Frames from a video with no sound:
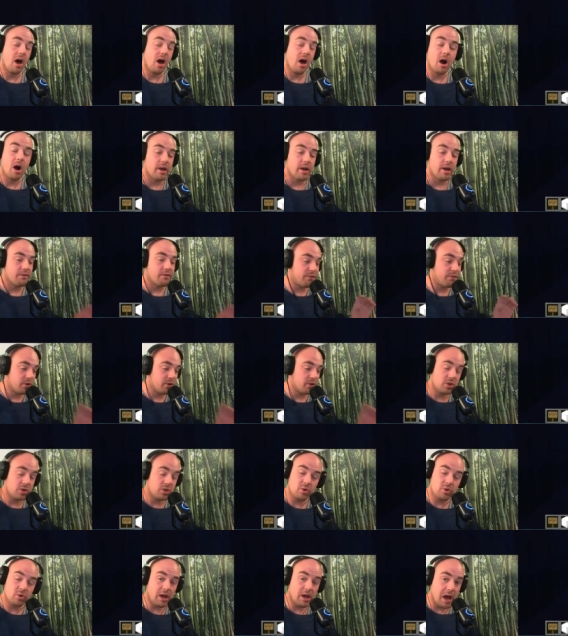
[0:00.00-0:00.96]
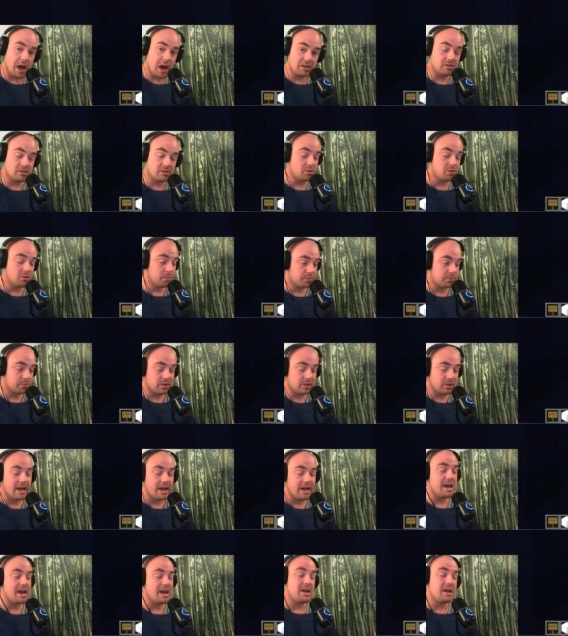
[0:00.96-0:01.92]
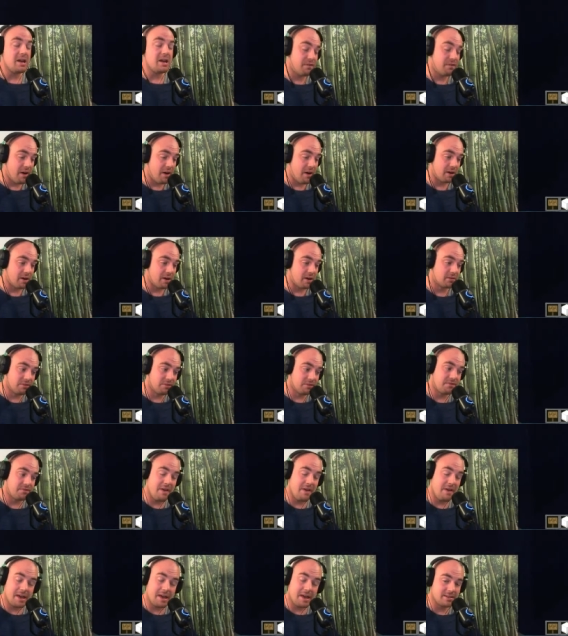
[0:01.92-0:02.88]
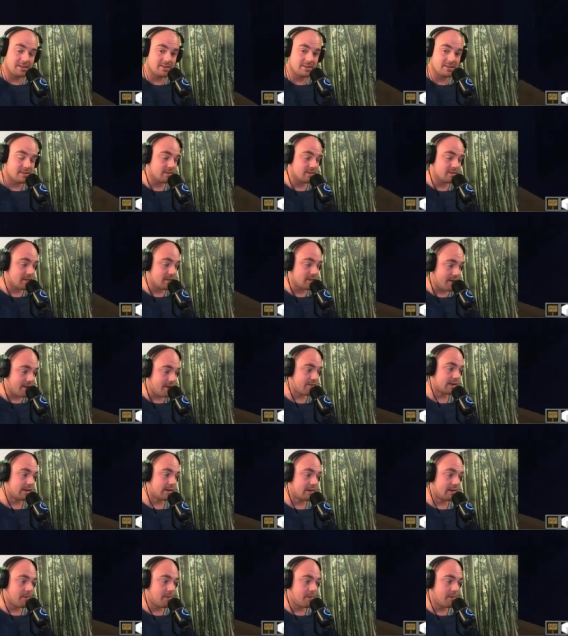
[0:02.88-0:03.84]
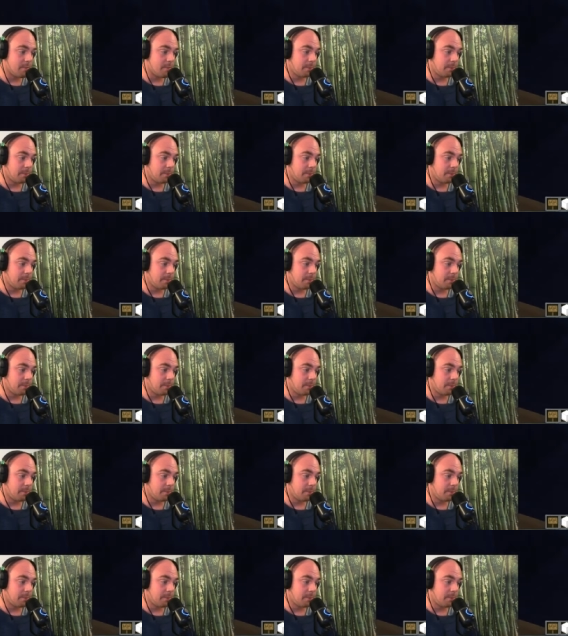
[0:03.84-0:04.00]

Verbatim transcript: Okay, for you guys who played Final Fantasy VII,